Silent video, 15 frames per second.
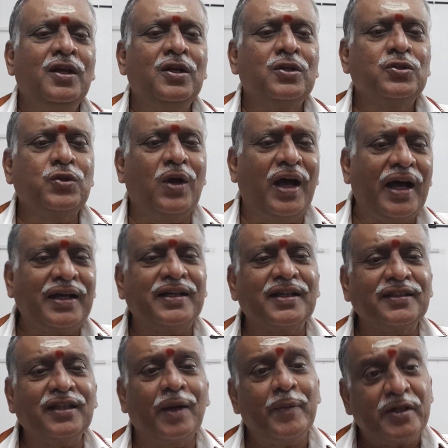So
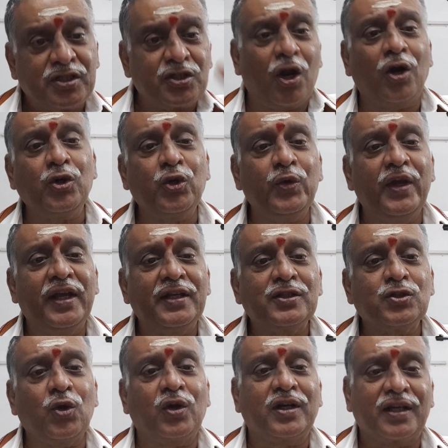Akrita means non-doing.
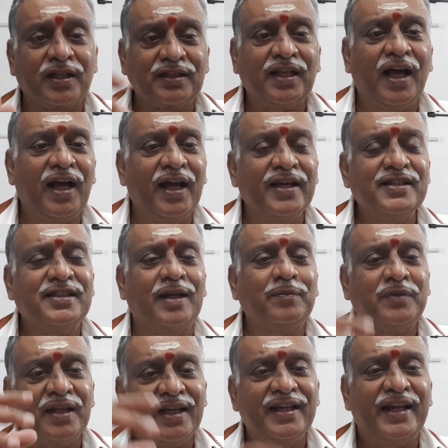So Krita is
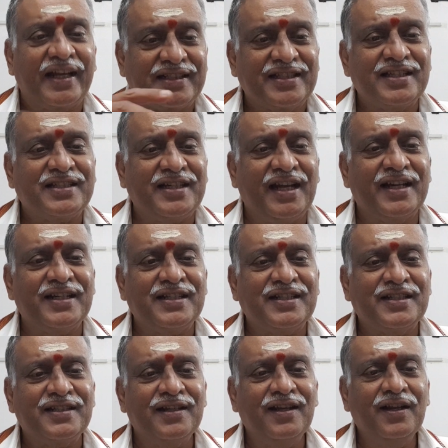something in
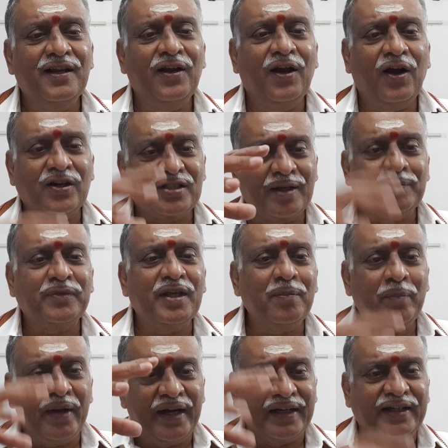existence or something
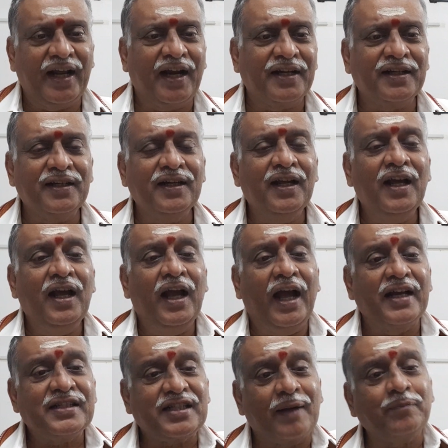being done
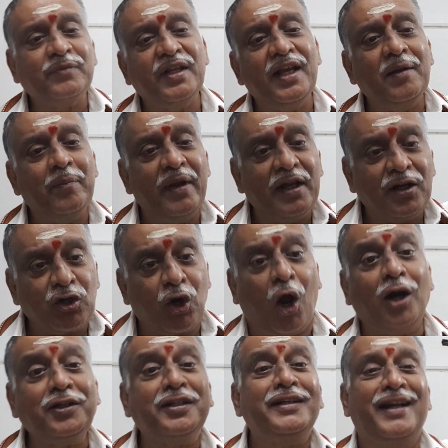and something being
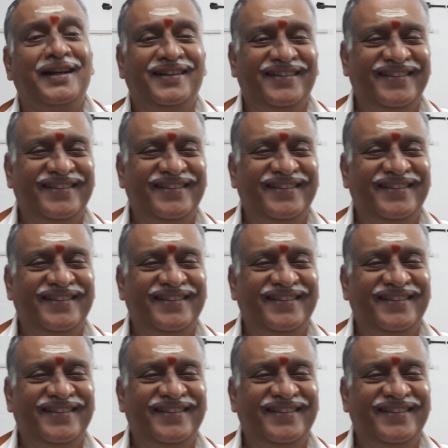not done.